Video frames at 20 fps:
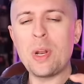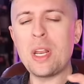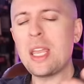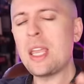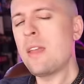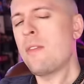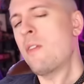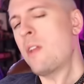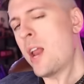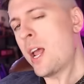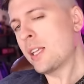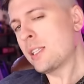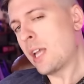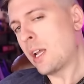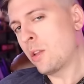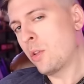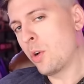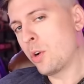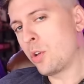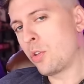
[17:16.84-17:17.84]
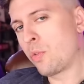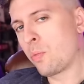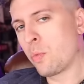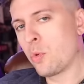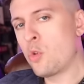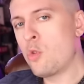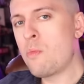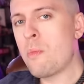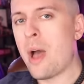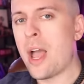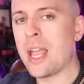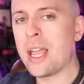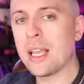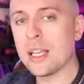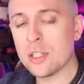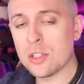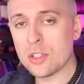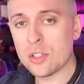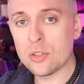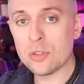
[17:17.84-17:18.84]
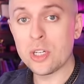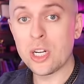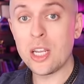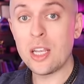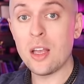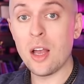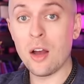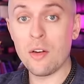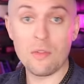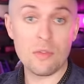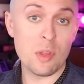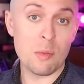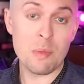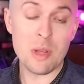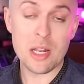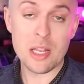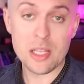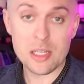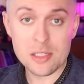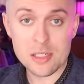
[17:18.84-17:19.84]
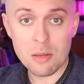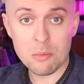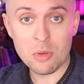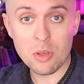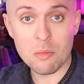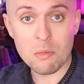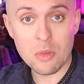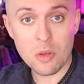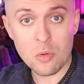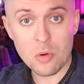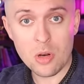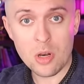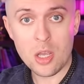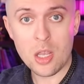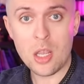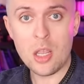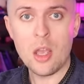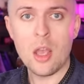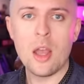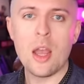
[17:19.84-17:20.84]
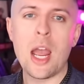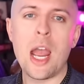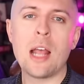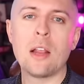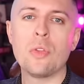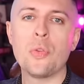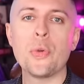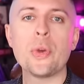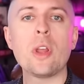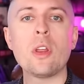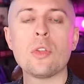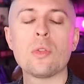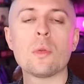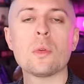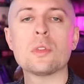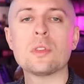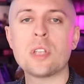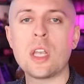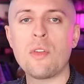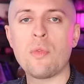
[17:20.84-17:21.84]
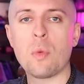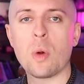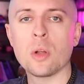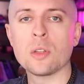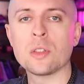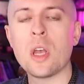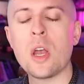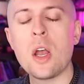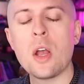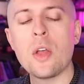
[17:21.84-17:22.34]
But even as I looked through my history of the BDSM community and looking through safe words,